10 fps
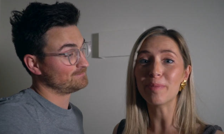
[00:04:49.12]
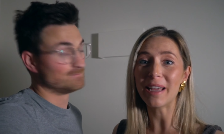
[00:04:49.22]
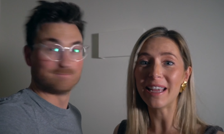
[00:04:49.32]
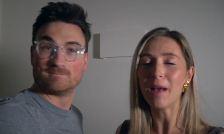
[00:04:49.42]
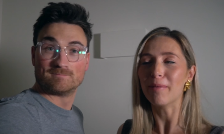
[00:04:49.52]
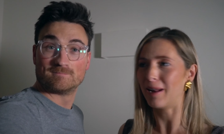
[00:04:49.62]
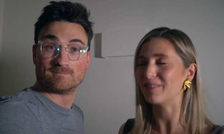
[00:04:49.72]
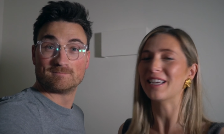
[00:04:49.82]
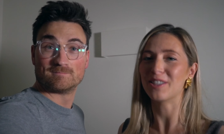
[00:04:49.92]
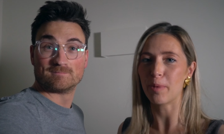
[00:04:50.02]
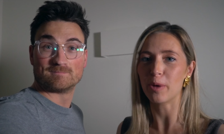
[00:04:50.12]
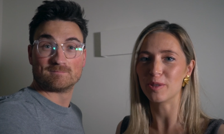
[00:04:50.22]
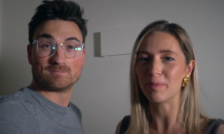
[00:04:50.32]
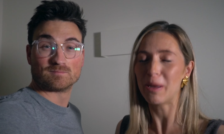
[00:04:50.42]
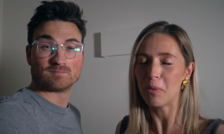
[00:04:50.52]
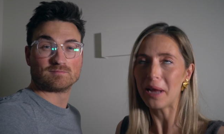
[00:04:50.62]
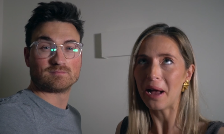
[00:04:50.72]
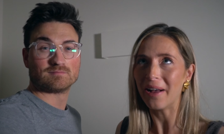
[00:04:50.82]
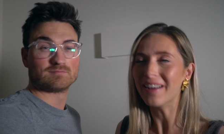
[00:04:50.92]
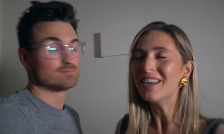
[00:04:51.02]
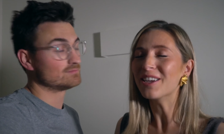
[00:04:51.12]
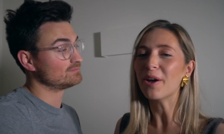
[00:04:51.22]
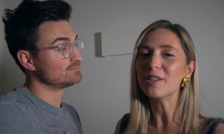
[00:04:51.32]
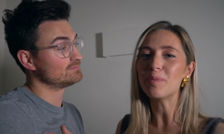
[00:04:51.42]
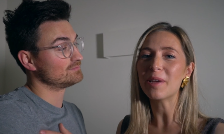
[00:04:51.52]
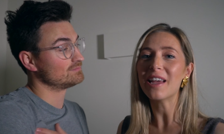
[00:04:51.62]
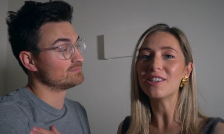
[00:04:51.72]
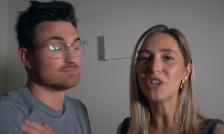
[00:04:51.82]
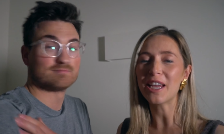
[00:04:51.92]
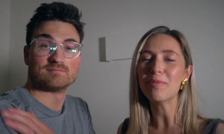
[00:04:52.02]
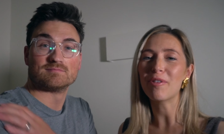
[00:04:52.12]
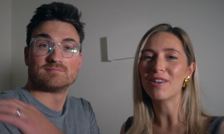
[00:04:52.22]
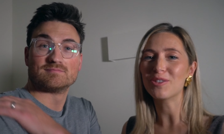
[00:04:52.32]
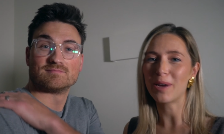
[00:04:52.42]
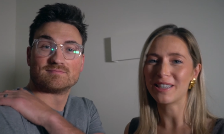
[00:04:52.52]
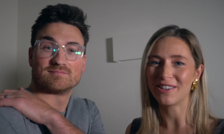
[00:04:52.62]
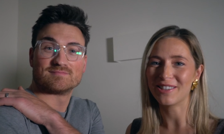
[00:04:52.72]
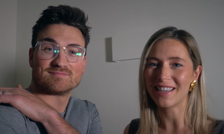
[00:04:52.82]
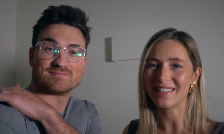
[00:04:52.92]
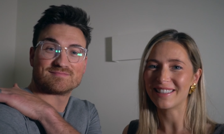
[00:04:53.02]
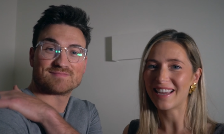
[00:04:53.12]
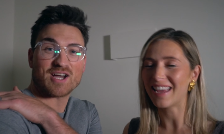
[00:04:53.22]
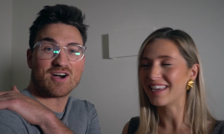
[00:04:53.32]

Speaker 1: to be, I mean, I say supposed to be, we are going to be at Jake Morrell's wedding on Saturday.